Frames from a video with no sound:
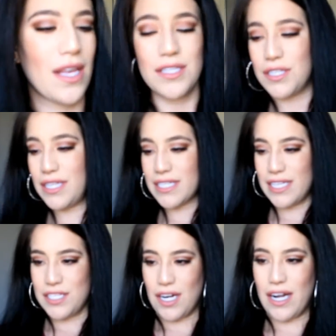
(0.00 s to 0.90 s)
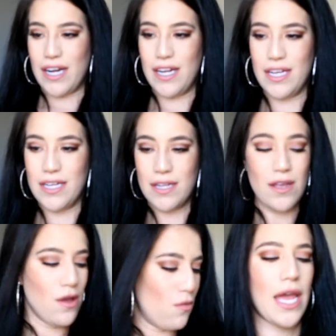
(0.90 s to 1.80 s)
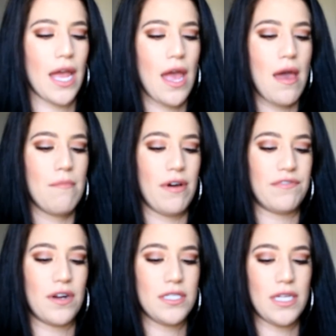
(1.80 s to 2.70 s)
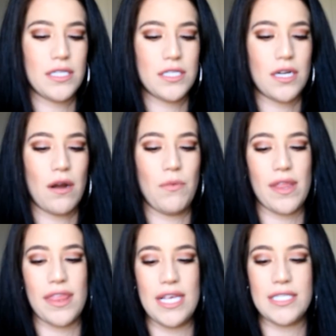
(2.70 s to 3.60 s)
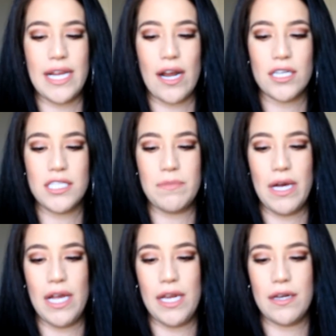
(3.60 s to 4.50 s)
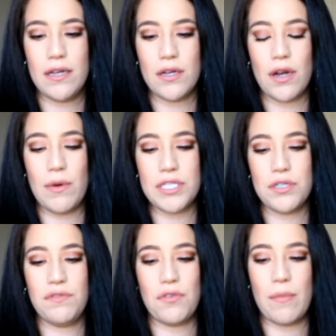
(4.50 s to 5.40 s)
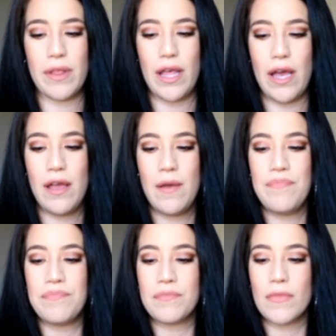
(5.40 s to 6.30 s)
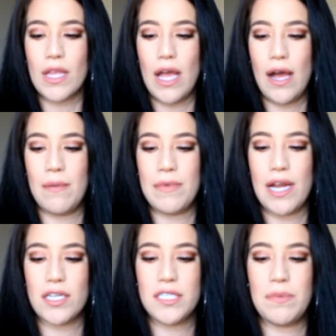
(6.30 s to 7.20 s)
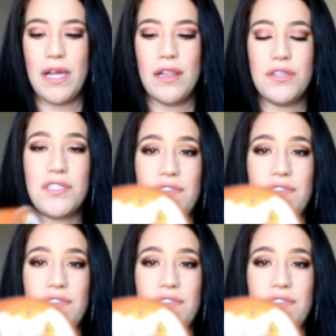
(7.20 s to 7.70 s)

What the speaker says: So let's get started. Okay, but first let's start with this Airspun Original Formula Airspun Loose